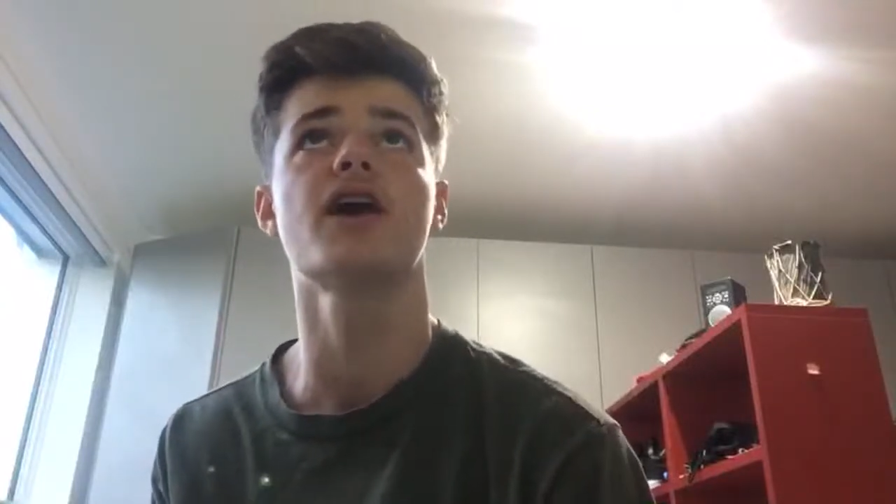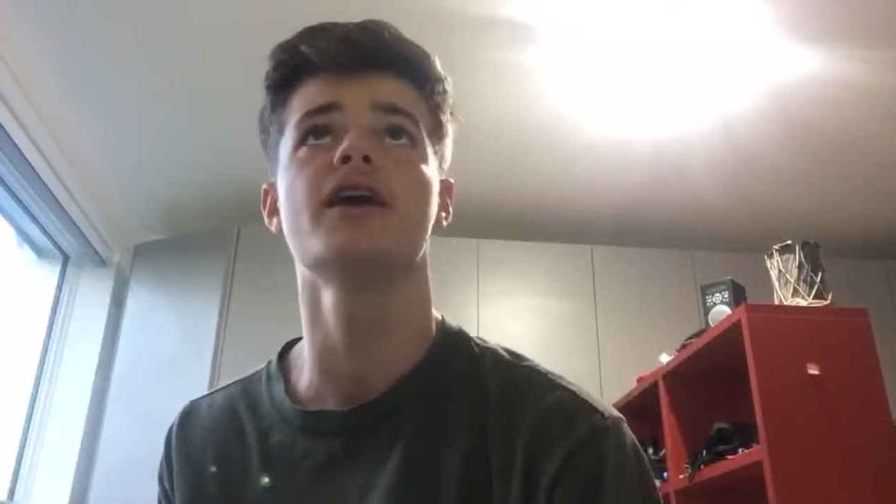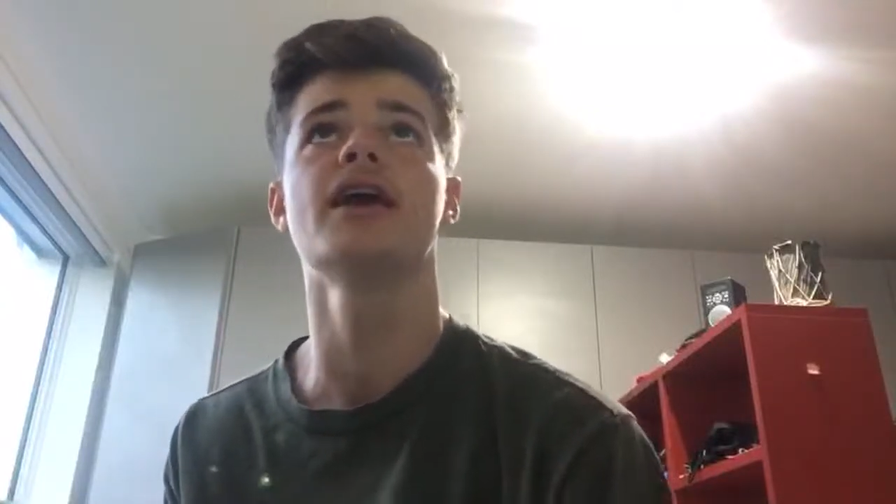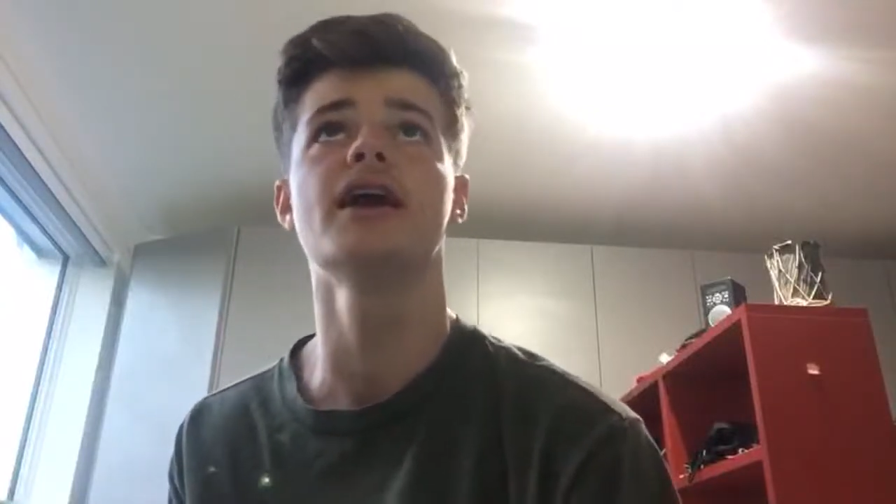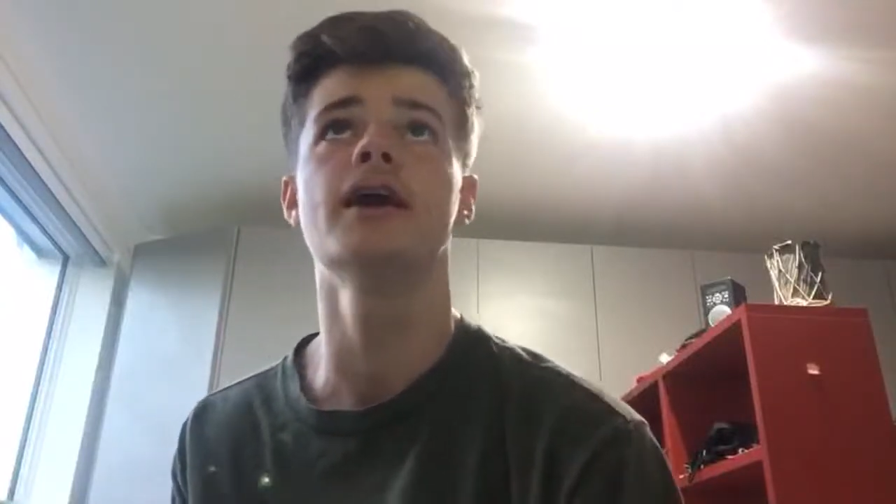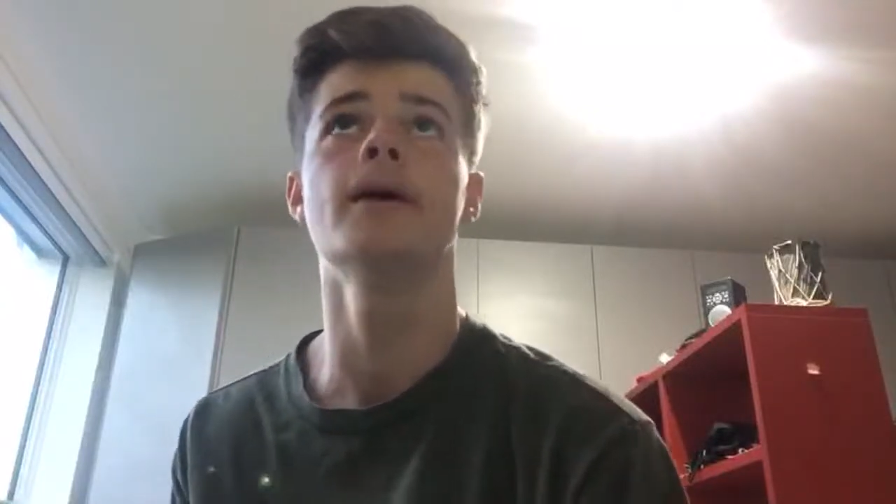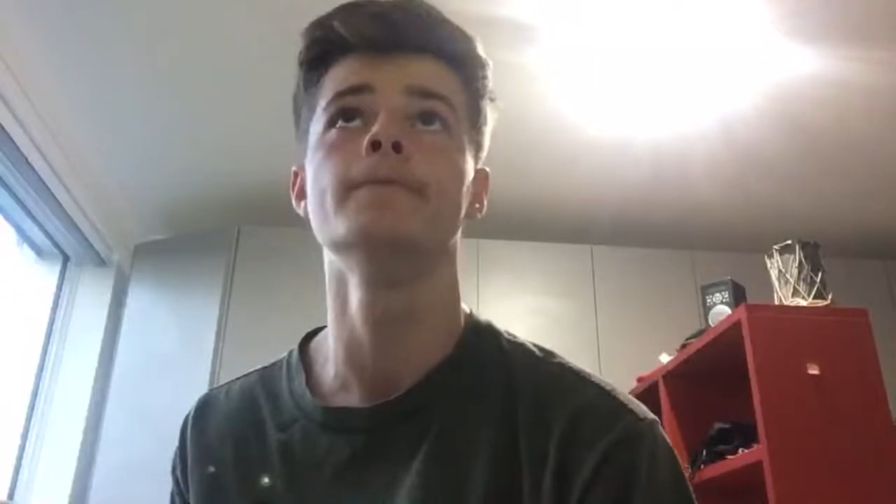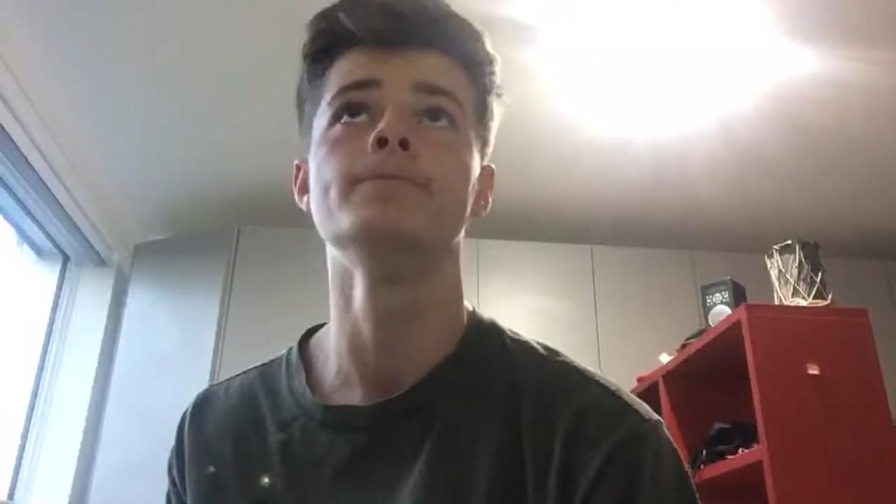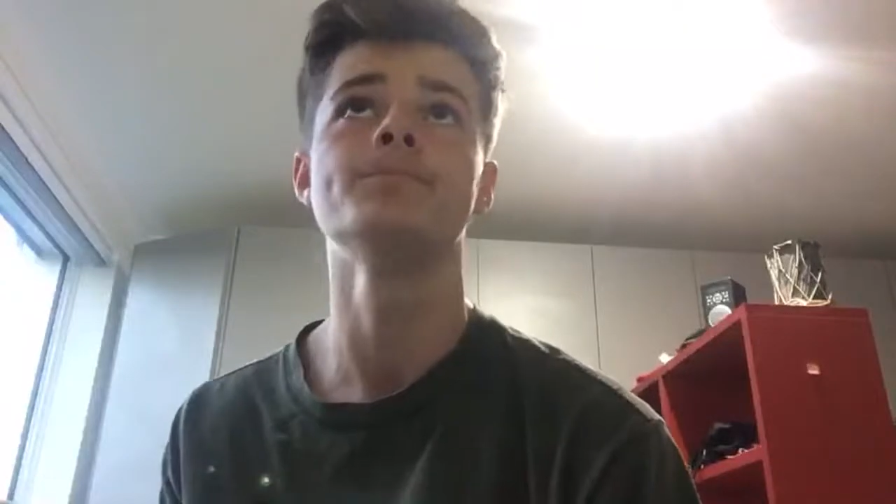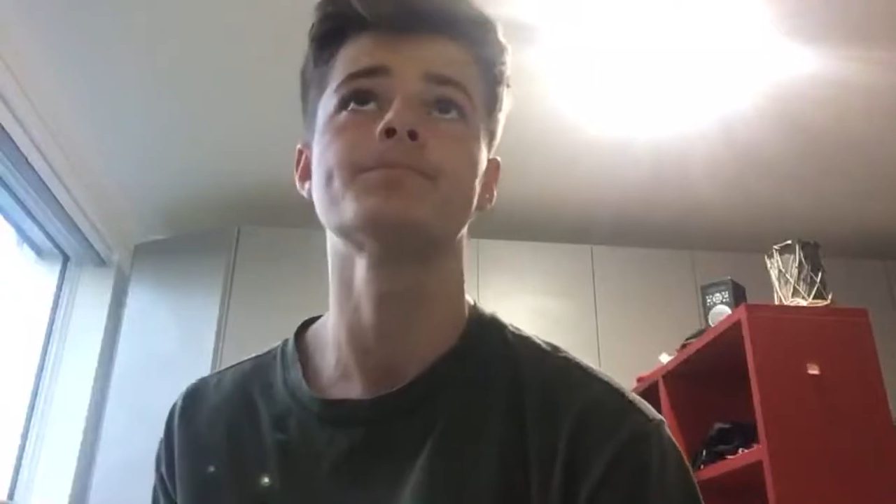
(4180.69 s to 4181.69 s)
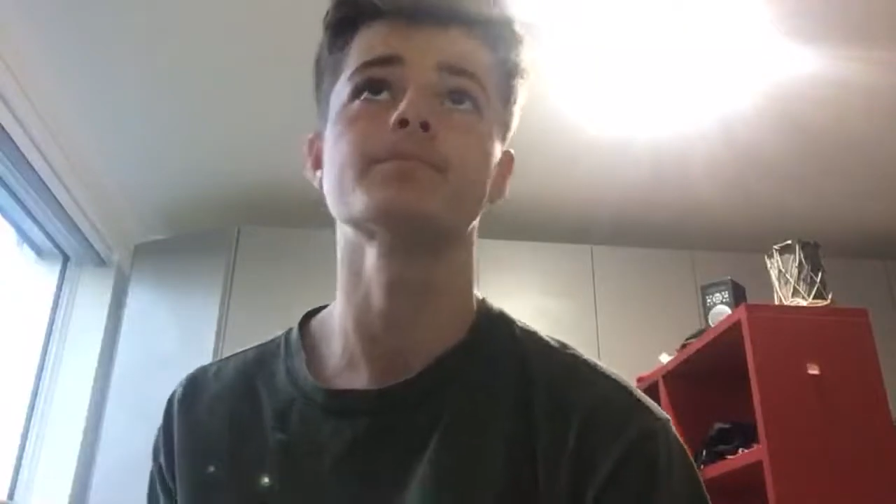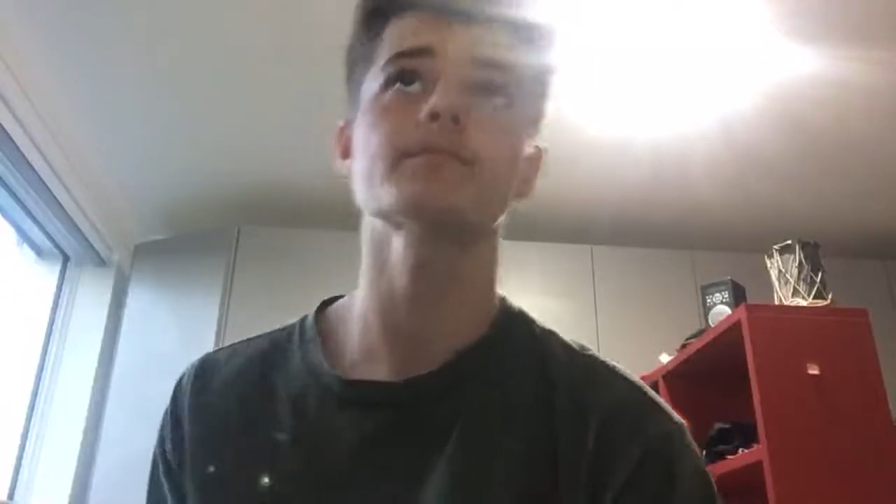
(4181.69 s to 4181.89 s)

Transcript: a lifeline here.